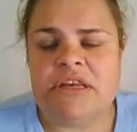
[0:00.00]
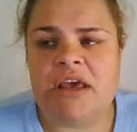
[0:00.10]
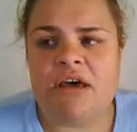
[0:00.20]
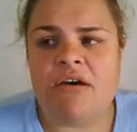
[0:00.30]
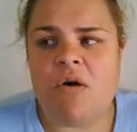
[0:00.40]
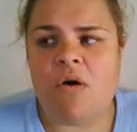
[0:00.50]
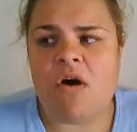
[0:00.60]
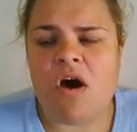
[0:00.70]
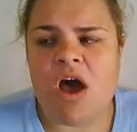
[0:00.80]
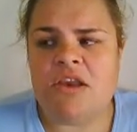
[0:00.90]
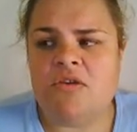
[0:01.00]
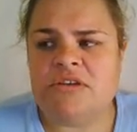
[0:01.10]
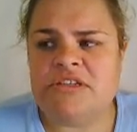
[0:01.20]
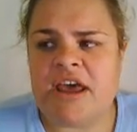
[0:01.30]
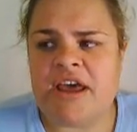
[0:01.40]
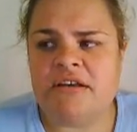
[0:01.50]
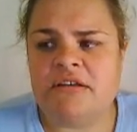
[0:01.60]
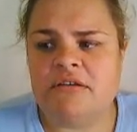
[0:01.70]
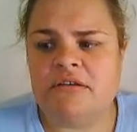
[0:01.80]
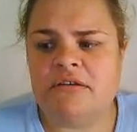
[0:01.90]
Now, I looked at
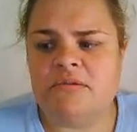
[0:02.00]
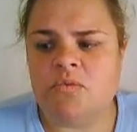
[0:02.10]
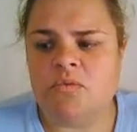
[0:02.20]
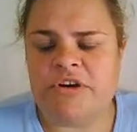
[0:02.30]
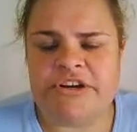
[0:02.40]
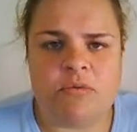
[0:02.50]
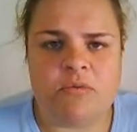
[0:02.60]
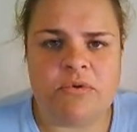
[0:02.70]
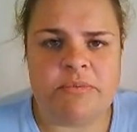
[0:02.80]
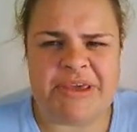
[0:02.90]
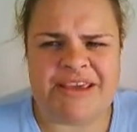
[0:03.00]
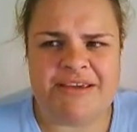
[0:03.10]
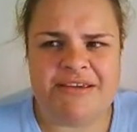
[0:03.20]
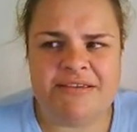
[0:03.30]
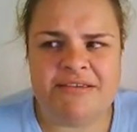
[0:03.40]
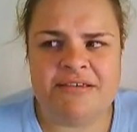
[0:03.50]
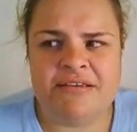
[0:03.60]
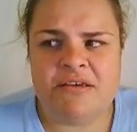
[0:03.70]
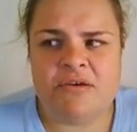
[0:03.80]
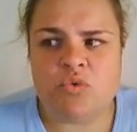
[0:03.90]
what did I want to be?
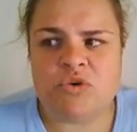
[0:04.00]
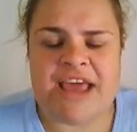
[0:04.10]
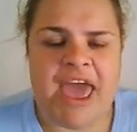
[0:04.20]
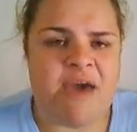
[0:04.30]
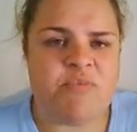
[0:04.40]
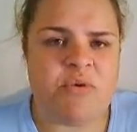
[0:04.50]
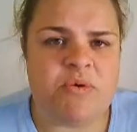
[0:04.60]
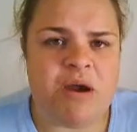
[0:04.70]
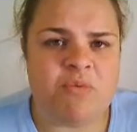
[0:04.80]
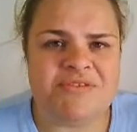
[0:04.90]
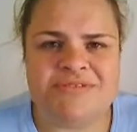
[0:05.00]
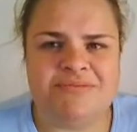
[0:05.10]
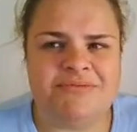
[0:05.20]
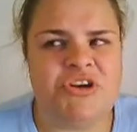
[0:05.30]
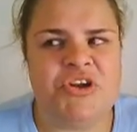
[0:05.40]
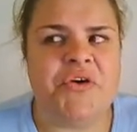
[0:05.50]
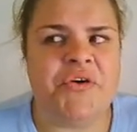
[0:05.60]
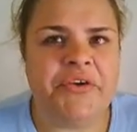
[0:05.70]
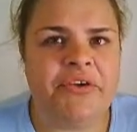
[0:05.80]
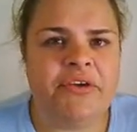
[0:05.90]
Was I happy where I was? Well,
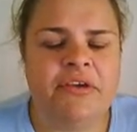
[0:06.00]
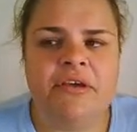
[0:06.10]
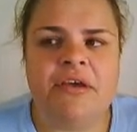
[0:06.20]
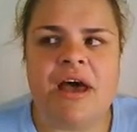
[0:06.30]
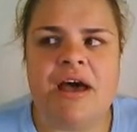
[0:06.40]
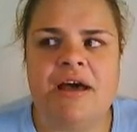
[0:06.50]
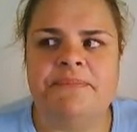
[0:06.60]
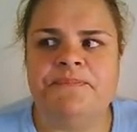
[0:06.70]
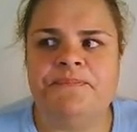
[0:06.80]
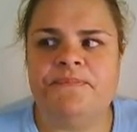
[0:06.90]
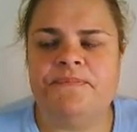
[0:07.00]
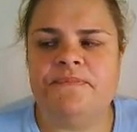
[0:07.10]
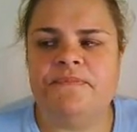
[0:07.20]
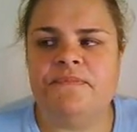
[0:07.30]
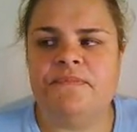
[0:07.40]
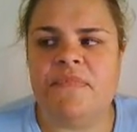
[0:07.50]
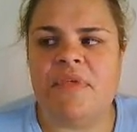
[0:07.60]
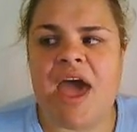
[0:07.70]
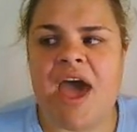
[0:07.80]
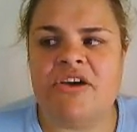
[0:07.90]
no.
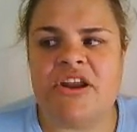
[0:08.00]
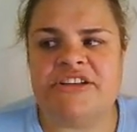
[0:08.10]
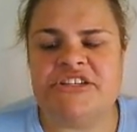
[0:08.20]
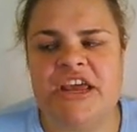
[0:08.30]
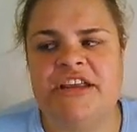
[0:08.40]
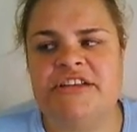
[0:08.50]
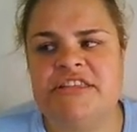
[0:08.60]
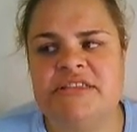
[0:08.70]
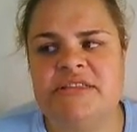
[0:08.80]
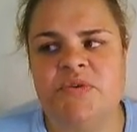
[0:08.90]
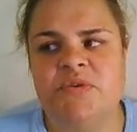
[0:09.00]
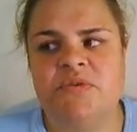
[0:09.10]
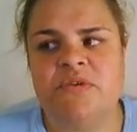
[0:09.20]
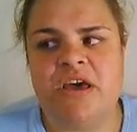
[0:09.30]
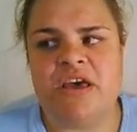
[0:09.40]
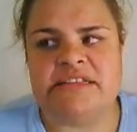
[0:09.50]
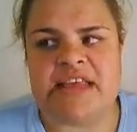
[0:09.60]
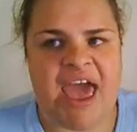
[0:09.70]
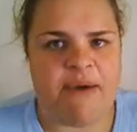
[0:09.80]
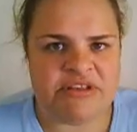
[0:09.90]
How could I change this? Well,
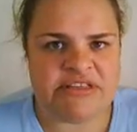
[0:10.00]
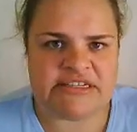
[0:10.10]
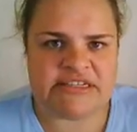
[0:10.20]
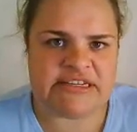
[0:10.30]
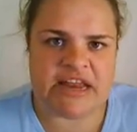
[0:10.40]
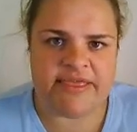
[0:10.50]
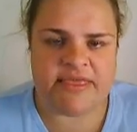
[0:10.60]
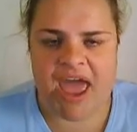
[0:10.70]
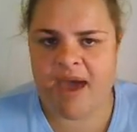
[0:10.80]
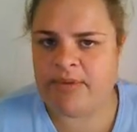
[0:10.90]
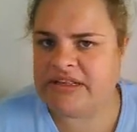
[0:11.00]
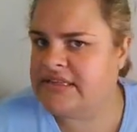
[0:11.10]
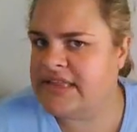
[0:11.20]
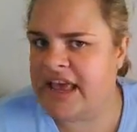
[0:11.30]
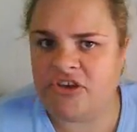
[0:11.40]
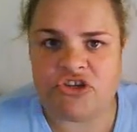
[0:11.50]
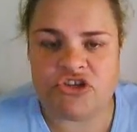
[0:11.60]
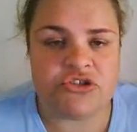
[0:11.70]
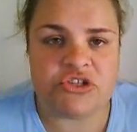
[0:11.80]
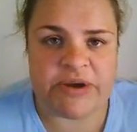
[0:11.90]
it's habits, just like the habits that you
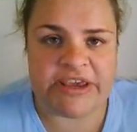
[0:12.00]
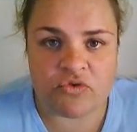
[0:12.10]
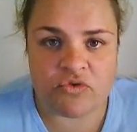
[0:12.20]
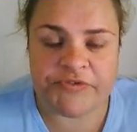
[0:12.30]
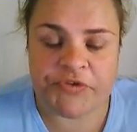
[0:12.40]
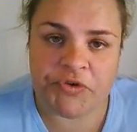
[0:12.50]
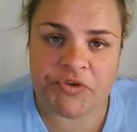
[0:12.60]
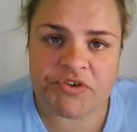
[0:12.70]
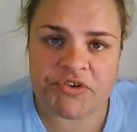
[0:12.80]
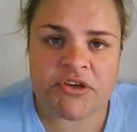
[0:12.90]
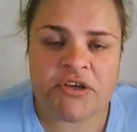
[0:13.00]
choose to eat cooked food.